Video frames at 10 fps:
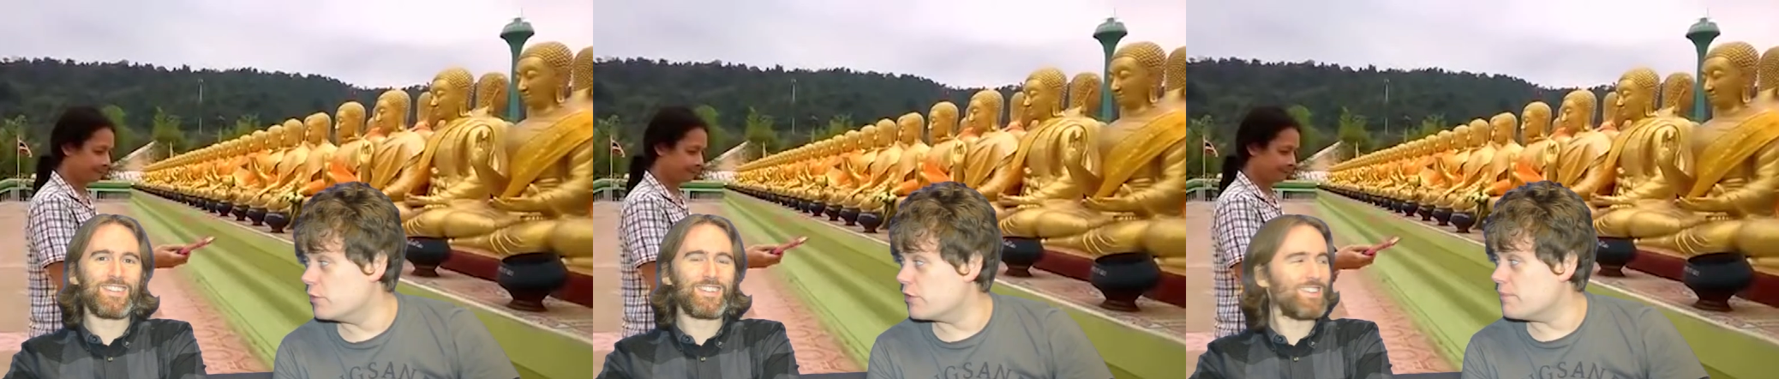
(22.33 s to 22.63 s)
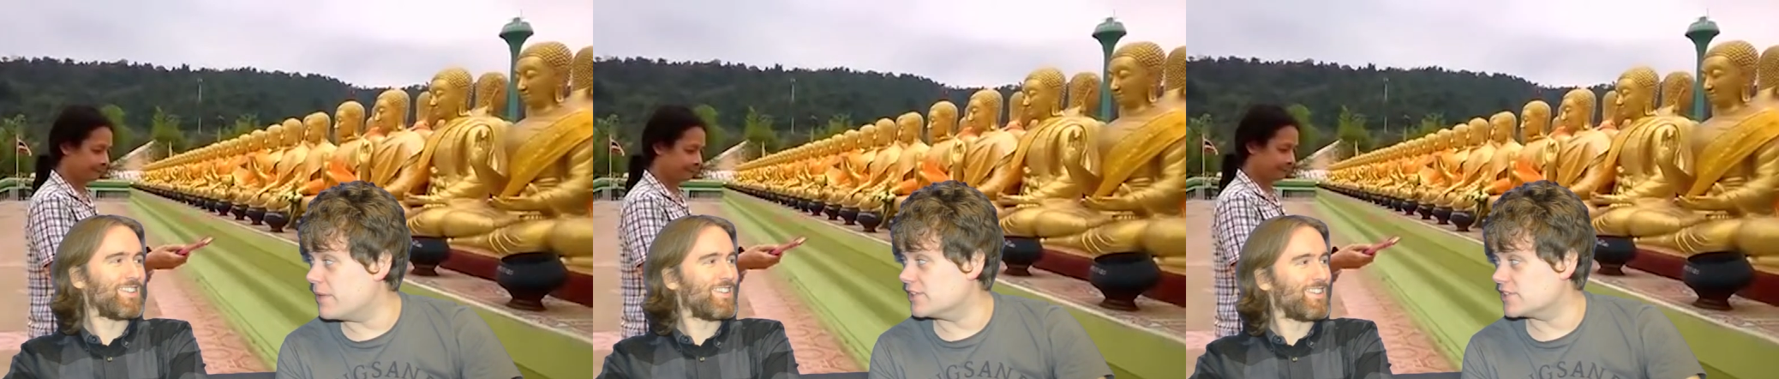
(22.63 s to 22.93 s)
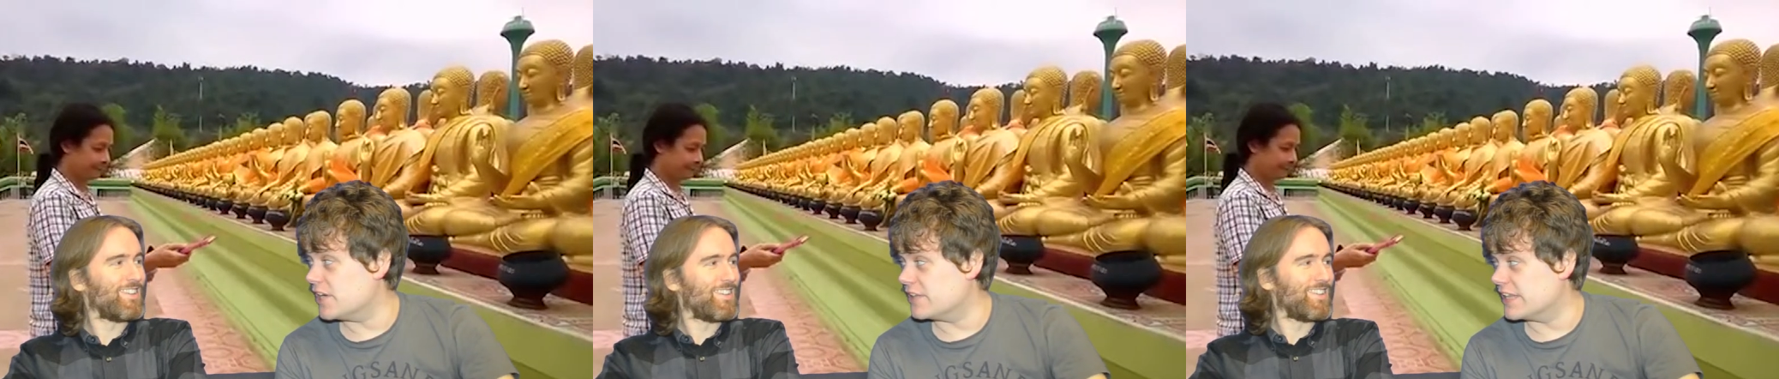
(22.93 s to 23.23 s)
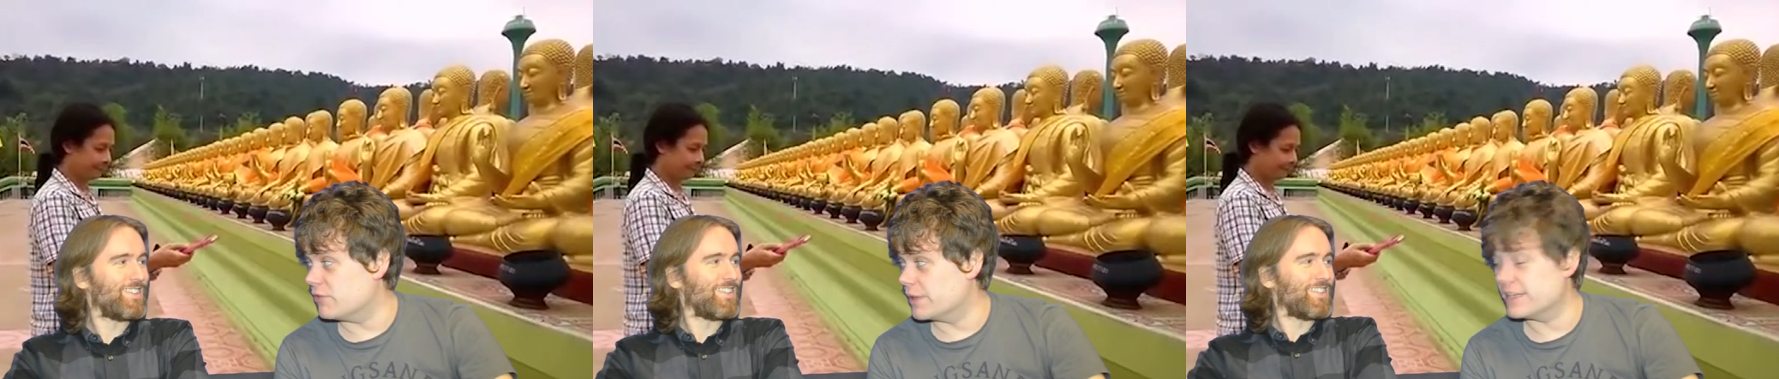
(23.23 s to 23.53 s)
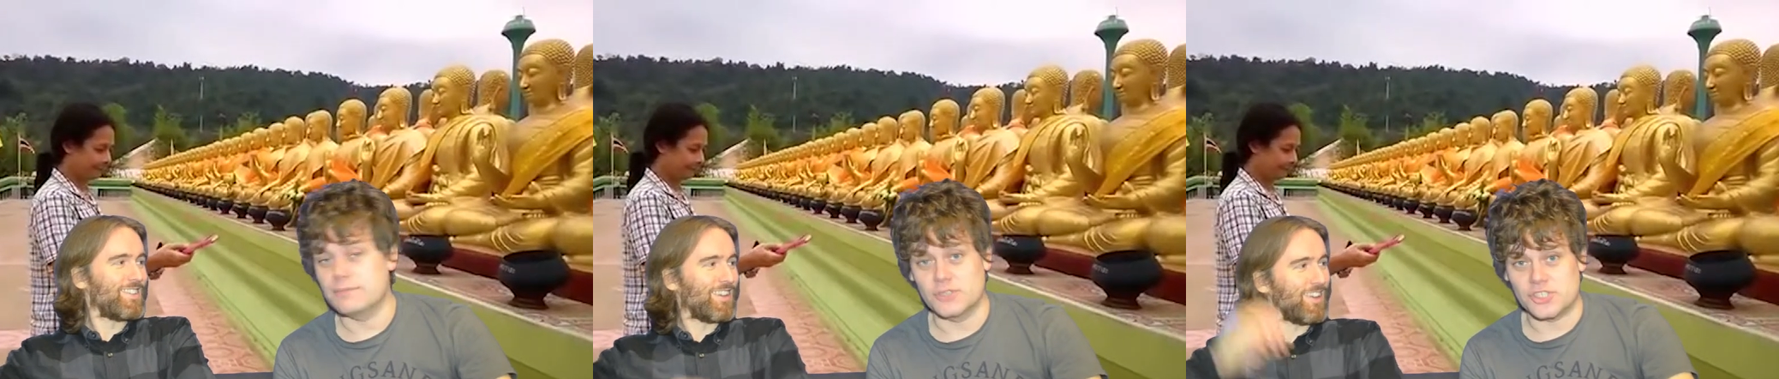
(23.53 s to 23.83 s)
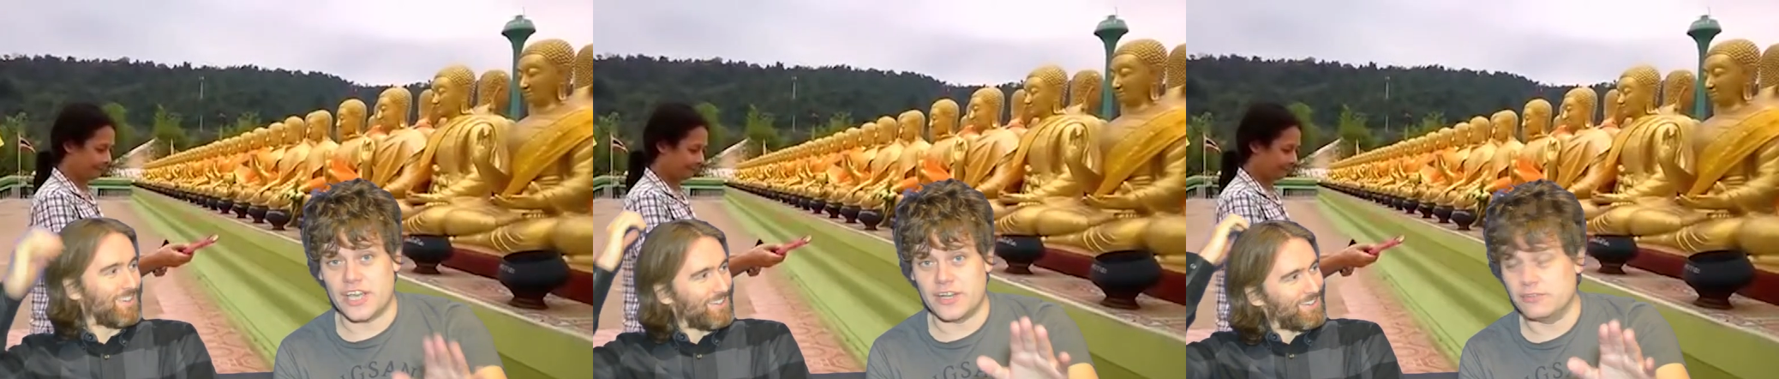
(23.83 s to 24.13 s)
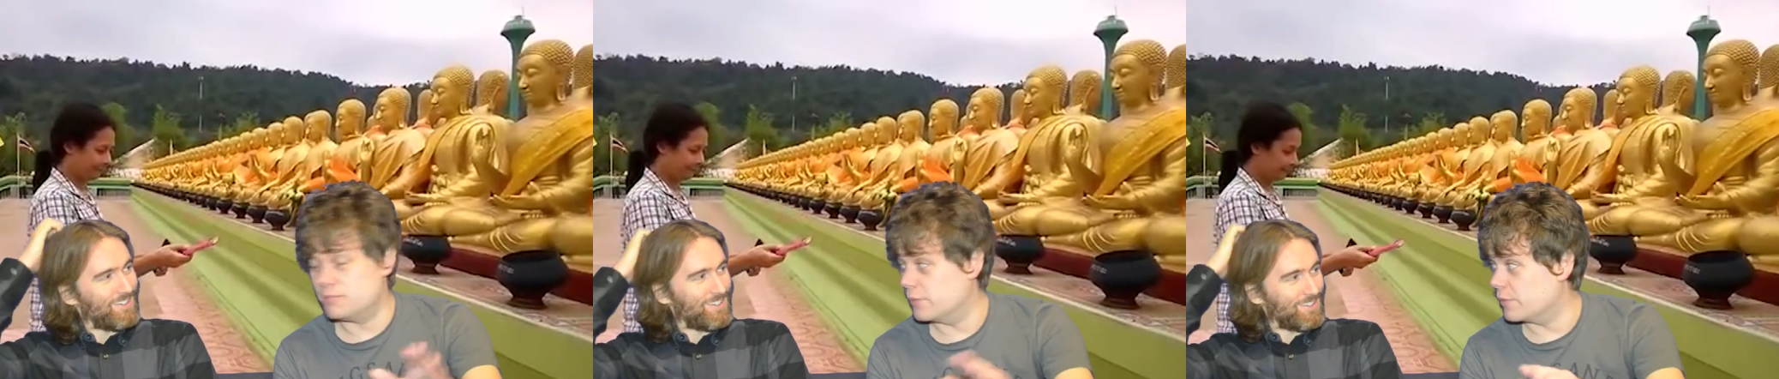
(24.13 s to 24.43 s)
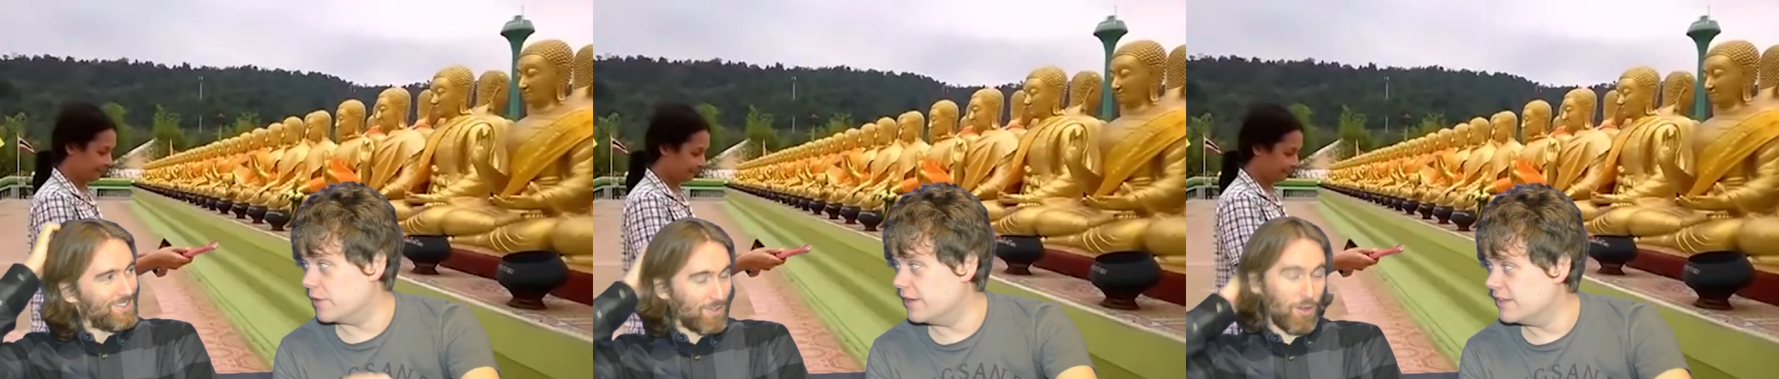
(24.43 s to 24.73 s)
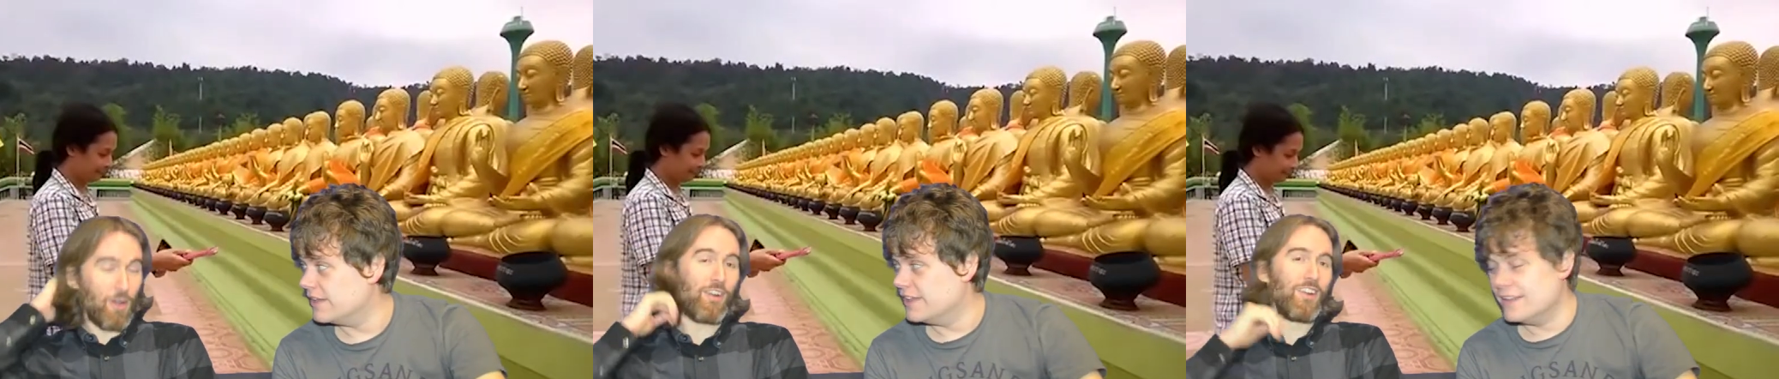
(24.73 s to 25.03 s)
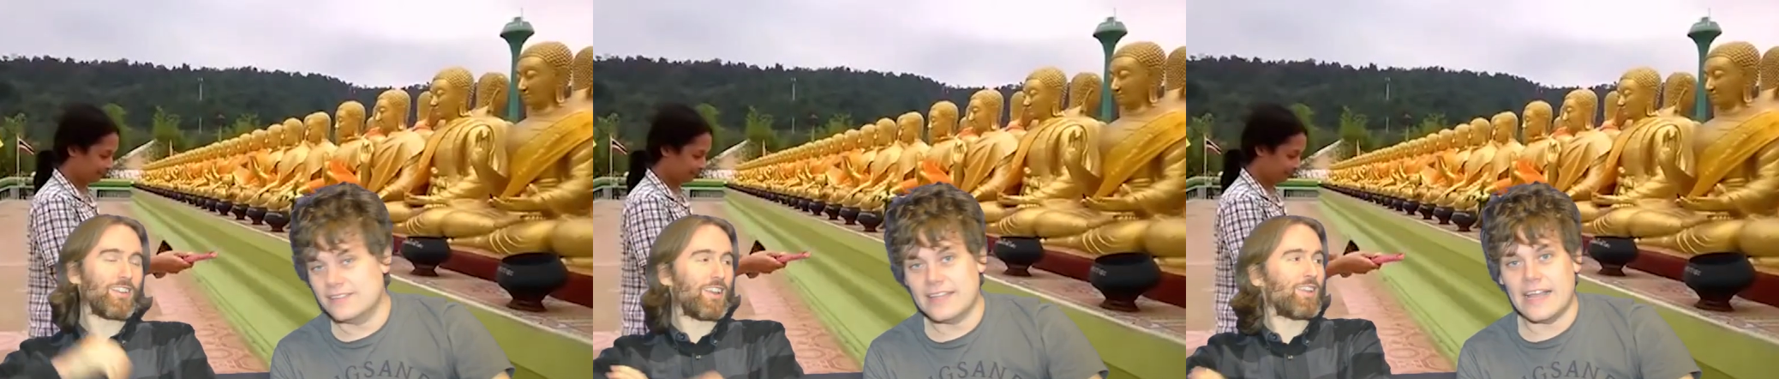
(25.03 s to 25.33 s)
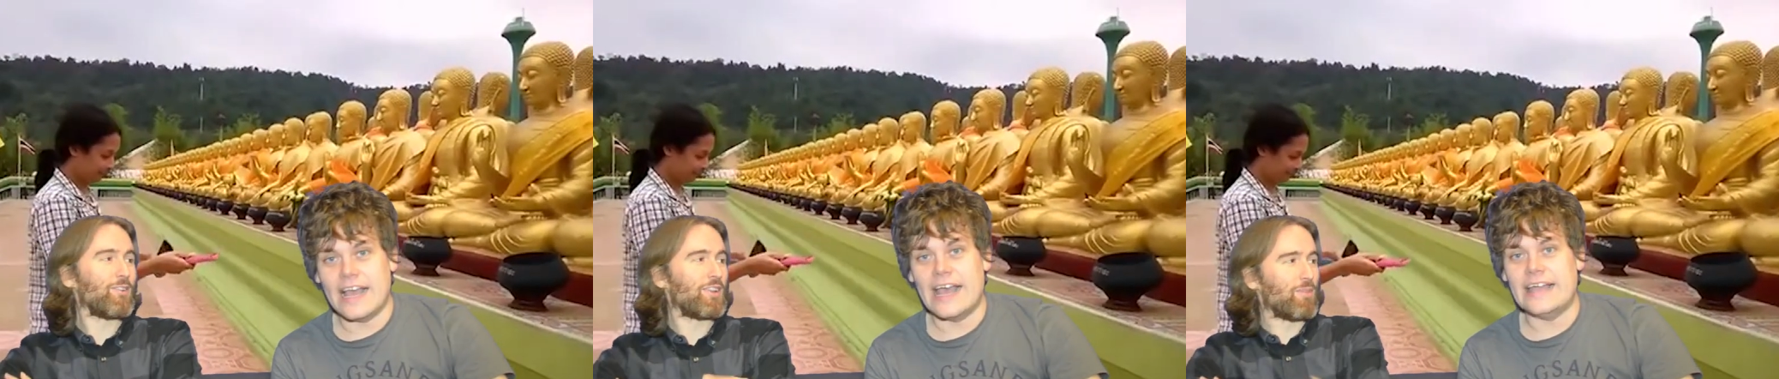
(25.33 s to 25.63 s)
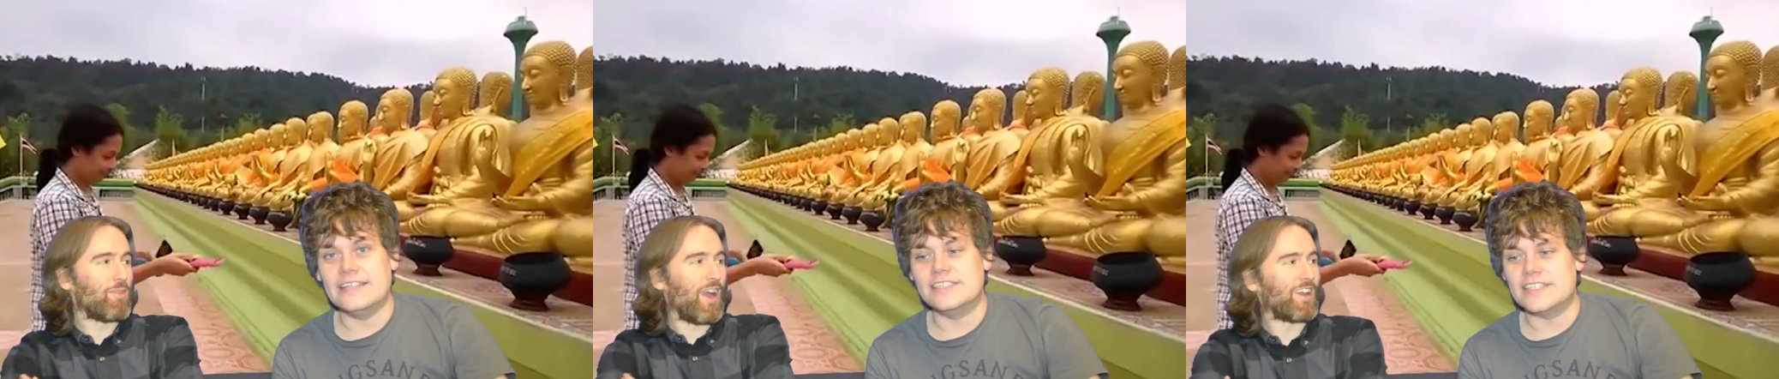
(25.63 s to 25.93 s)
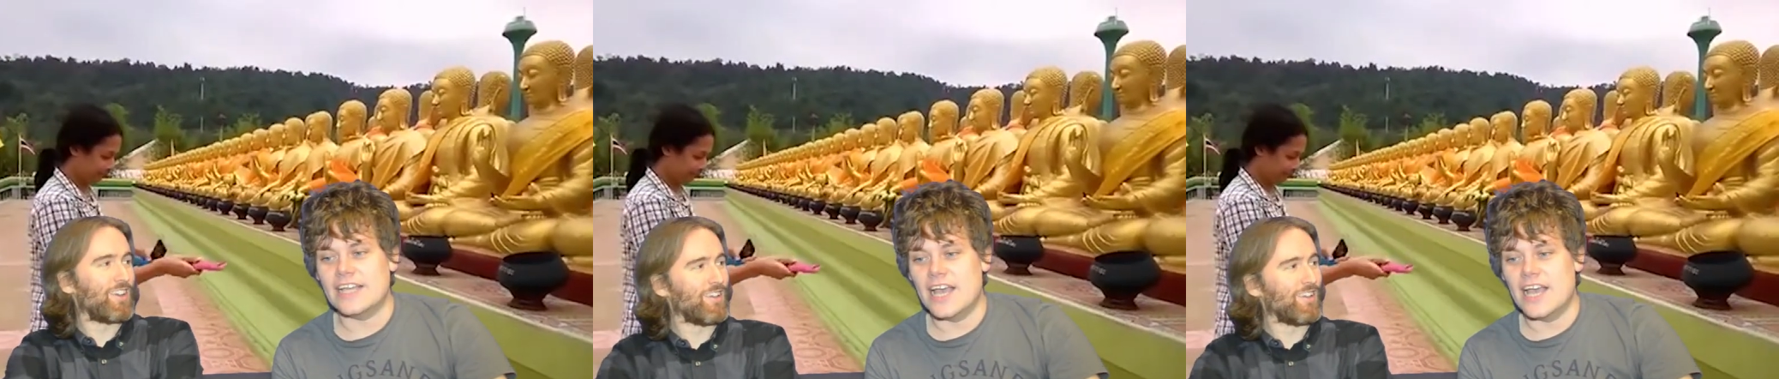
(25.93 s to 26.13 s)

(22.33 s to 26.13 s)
Speaker 1: We were in Barcelona the other week, not yeah. showing off, but we were. All right, yeah, and, brag.